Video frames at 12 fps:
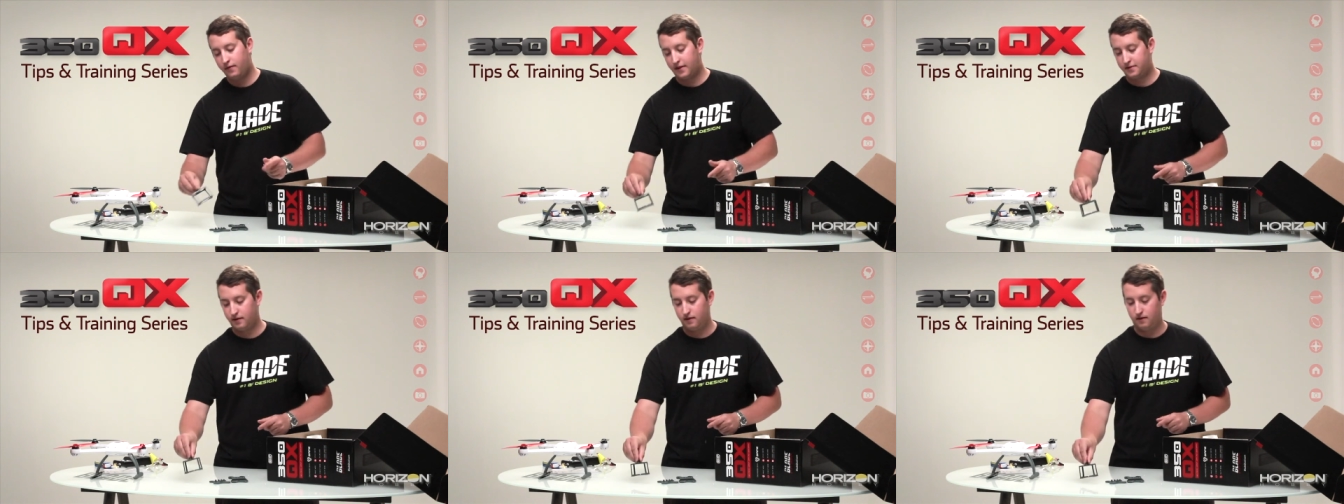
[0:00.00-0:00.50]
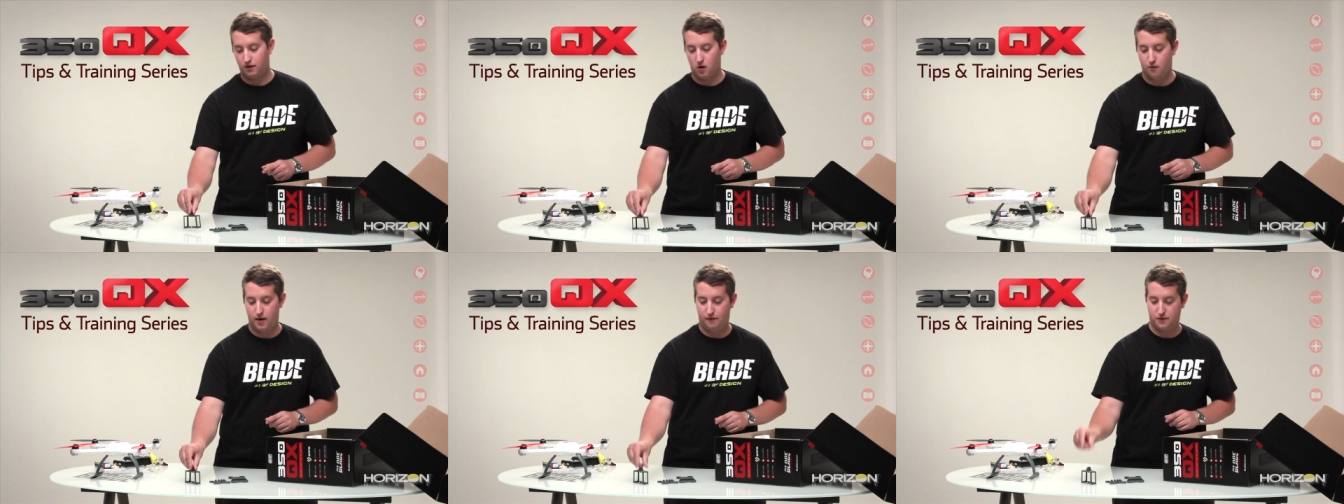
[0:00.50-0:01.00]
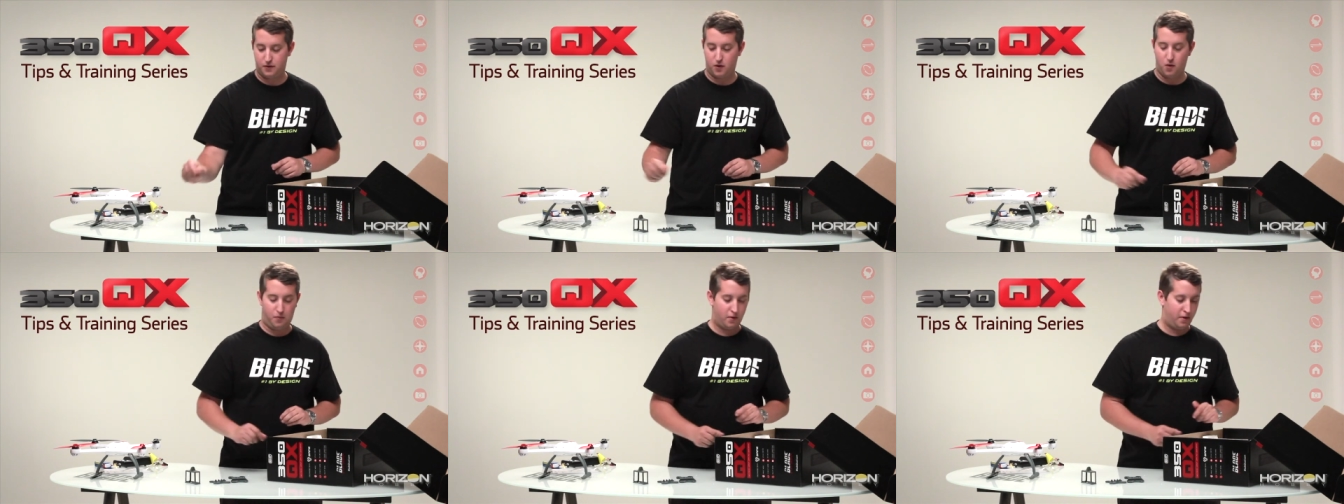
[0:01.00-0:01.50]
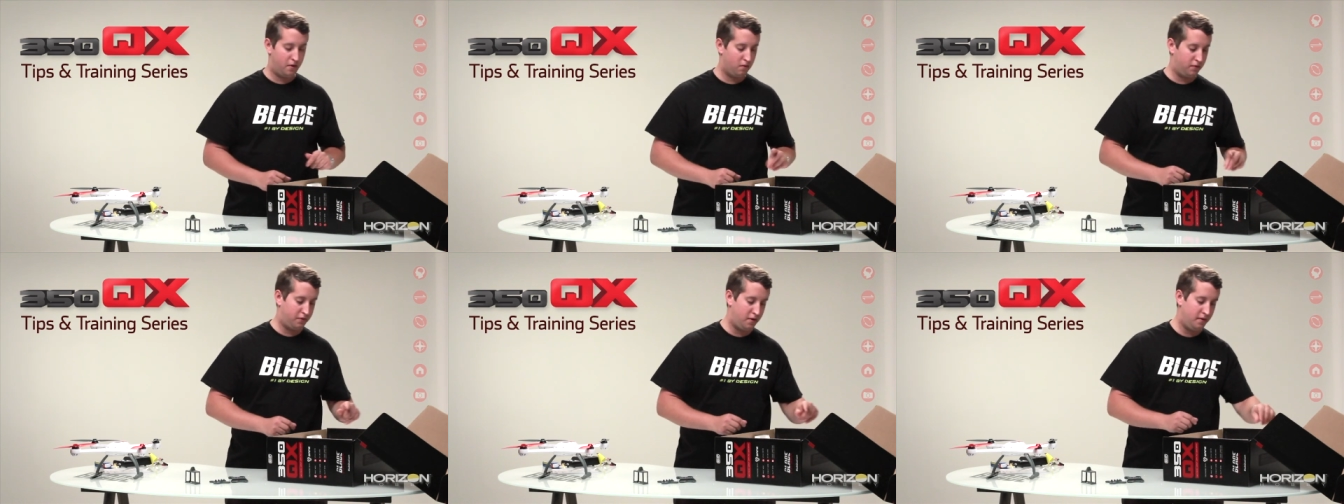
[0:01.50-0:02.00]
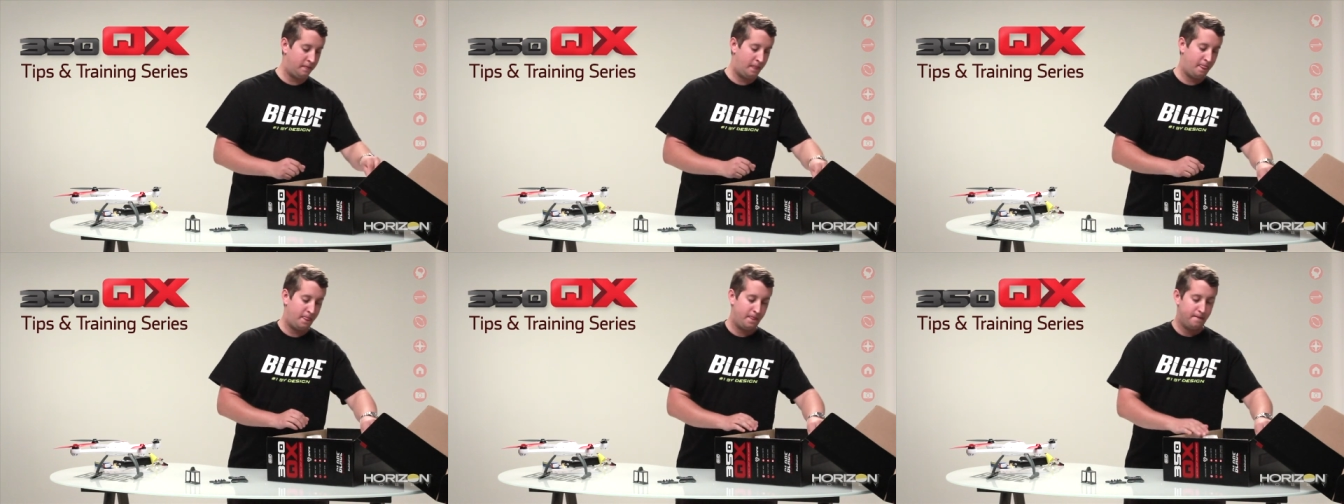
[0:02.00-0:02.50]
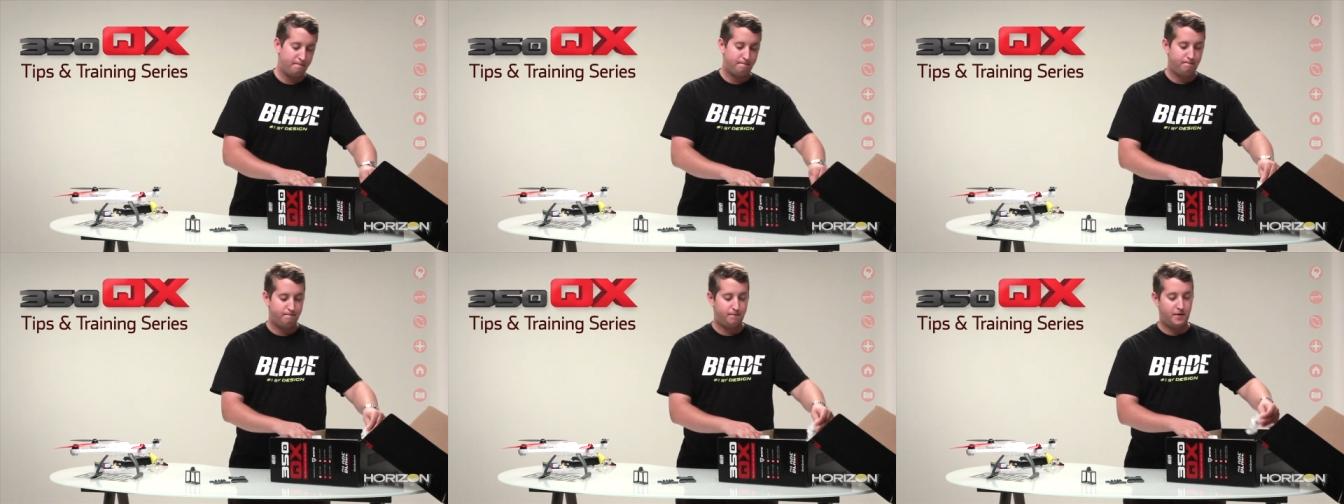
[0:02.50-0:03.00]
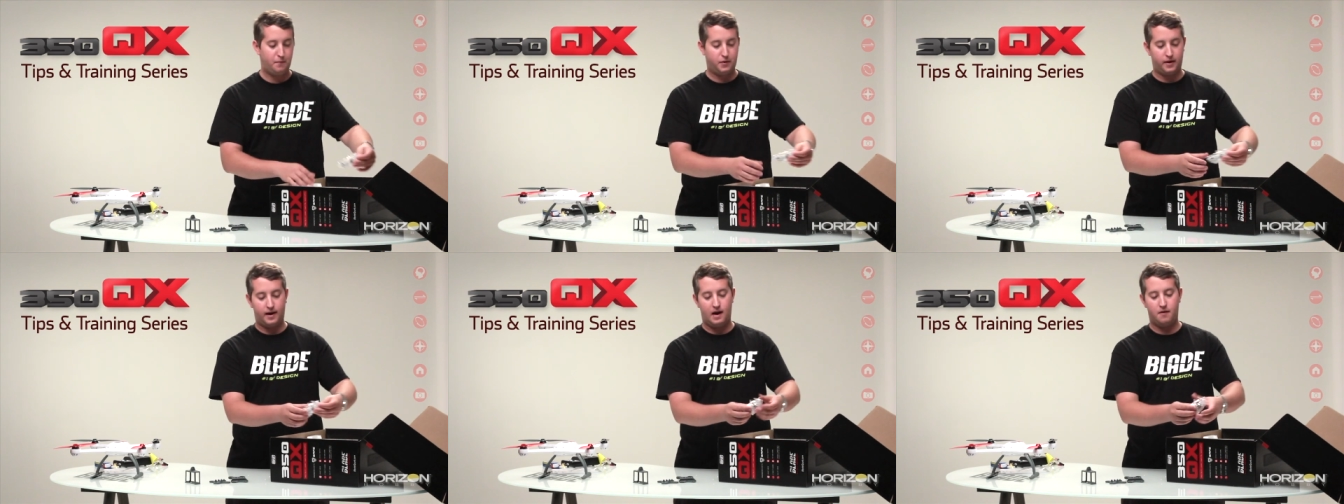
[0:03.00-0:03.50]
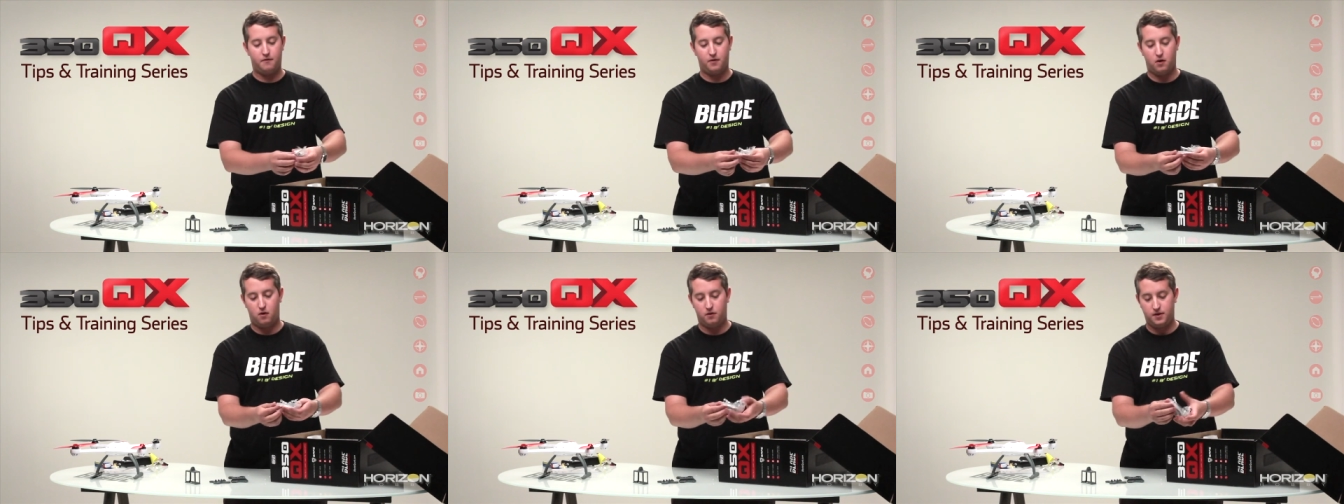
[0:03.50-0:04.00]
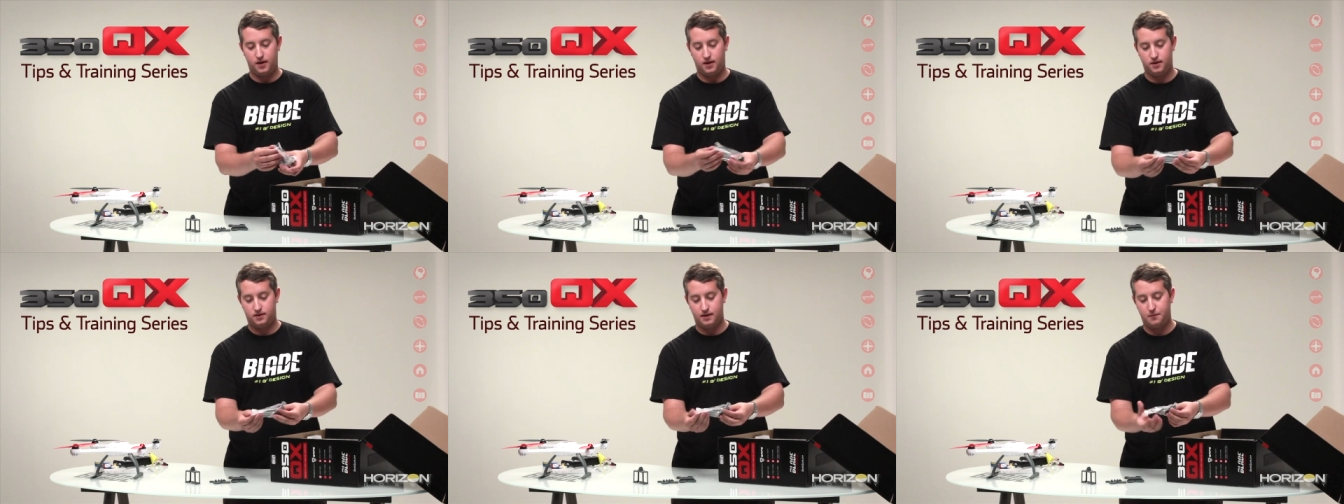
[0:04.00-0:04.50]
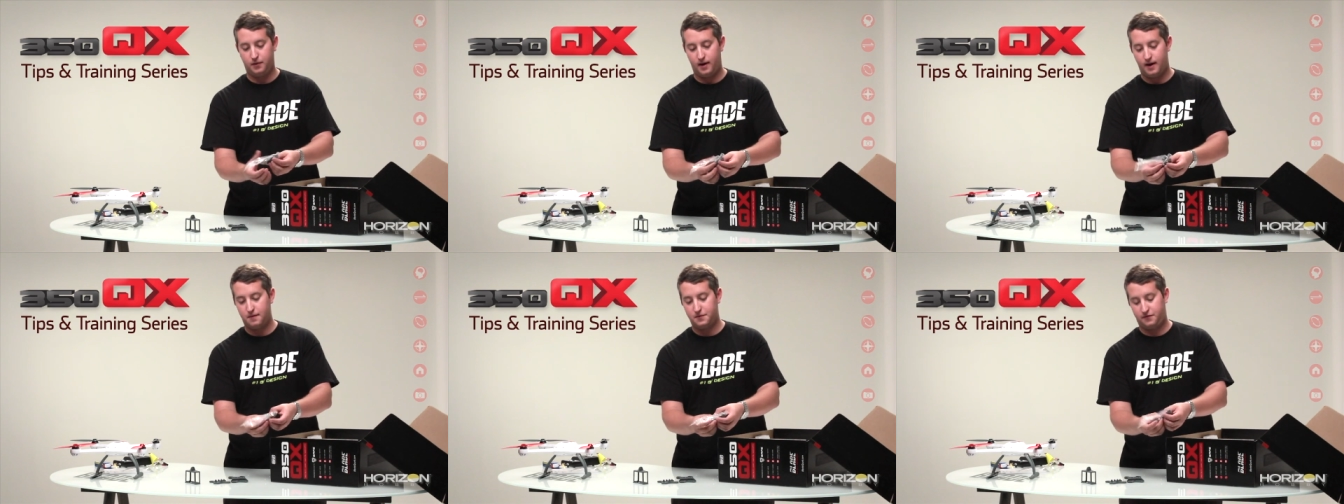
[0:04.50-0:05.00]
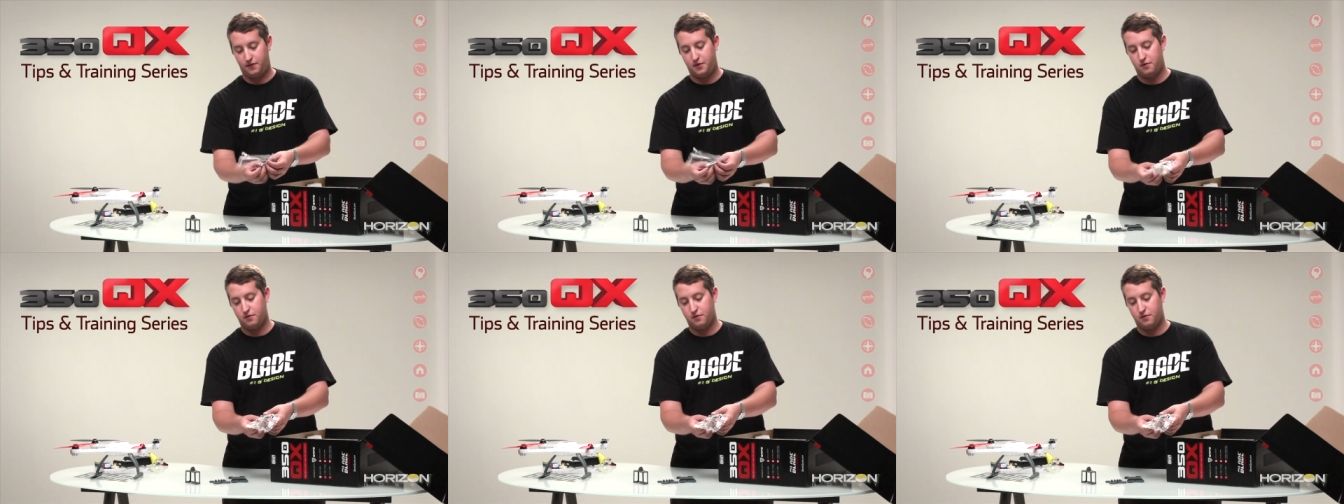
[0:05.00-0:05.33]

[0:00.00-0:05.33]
That's gonna go right for your GoPro Hero 3. Then we're gonna have all the assembly items for